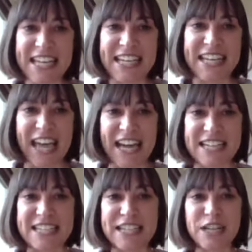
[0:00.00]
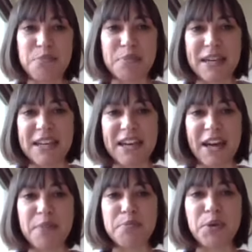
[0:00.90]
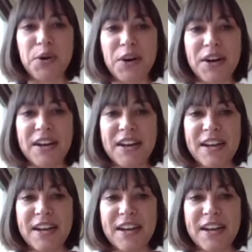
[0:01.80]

can actually be a more